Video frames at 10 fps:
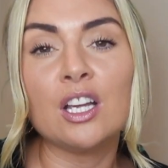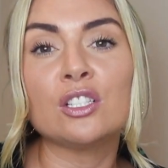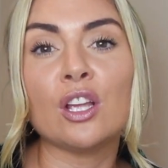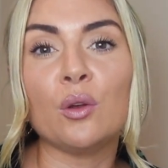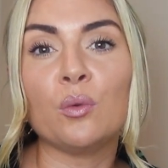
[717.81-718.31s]

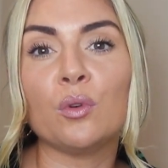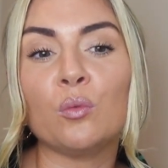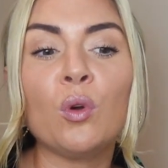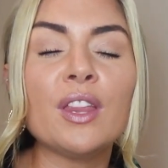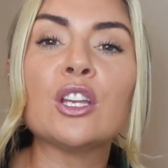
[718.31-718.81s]
So
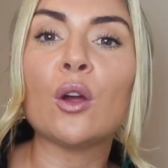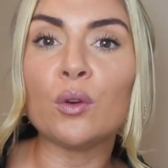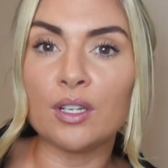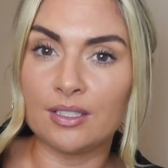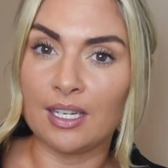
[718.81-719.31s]
what they don't
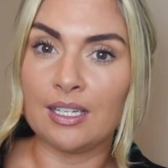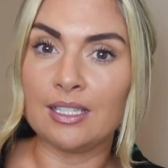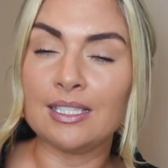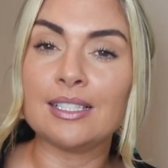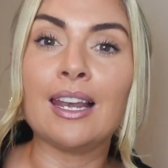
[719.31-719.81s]
understand
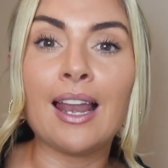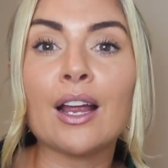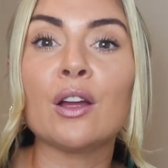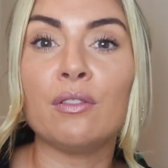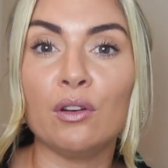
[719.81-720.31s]
is it's the lack of